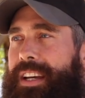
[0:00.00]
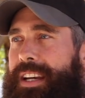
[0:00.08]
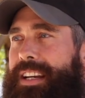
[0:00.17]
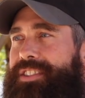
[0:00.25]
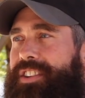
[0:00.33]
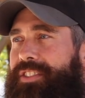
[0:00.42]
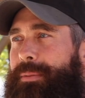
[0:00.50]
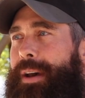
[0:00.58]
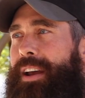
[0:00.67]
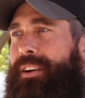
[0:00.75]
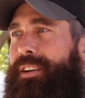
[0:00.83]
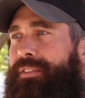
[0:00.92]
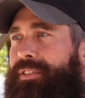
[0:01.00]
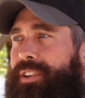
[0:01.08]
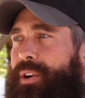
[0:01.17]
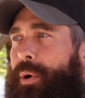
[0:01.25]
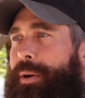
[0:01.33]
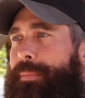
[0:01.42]
It's just a matter of
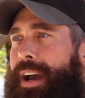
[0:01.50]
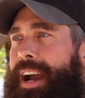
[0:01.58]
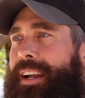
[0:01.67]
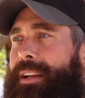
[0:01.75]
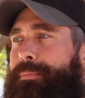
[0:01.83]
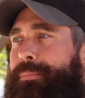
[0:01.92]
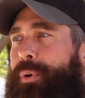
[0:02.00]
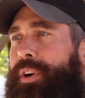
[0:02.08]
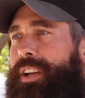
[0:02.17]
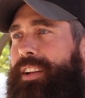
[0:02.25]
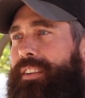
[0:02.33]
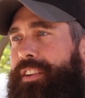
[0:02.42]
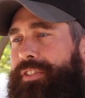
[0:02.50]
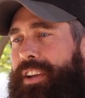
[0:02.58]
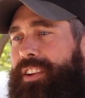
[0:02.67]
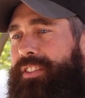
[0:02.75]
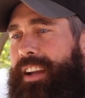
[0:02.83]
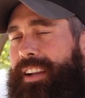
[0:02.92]
going back and putting the
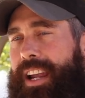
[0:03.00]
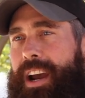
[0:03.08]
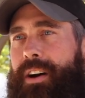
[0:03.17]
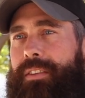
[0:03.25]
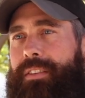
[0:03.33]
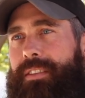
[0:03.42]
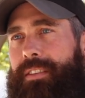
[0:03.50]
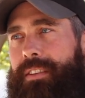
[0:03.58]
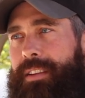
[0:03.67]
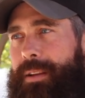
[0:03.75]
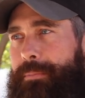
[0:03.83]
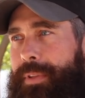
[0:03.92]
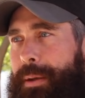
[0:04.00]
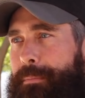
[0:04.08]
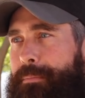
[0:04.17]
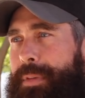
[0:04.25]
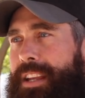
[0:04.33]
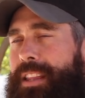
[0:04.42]
things that count, that
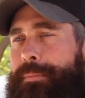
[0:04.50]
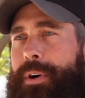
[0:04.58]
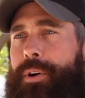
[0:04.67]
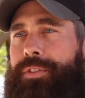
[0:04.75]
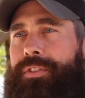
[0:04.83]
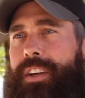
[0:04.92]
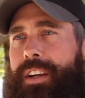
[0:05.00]
mean the most,